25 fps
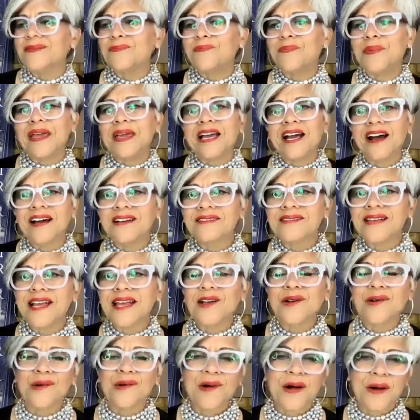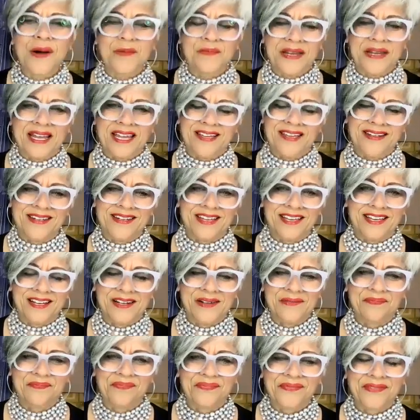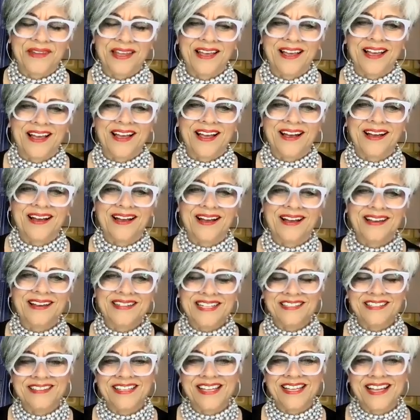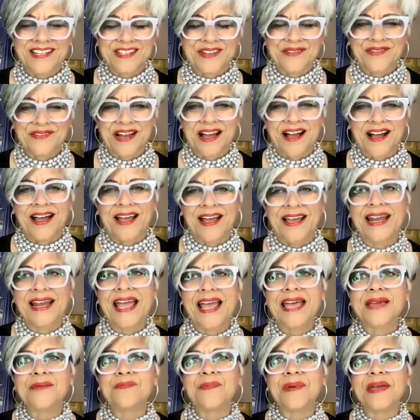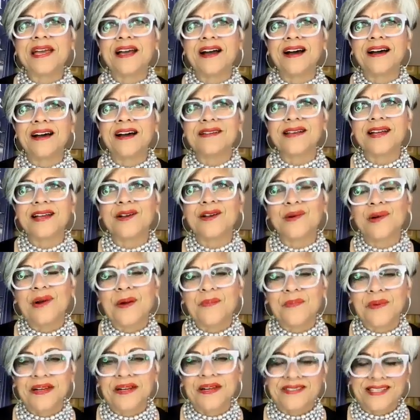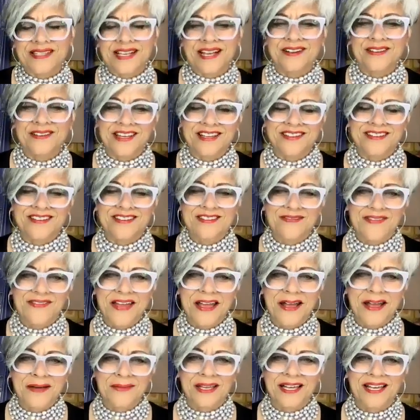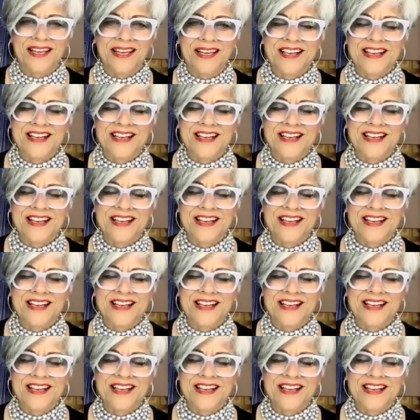Because I grew up in India, till the age of 9. And because I grew up in a South Asian family,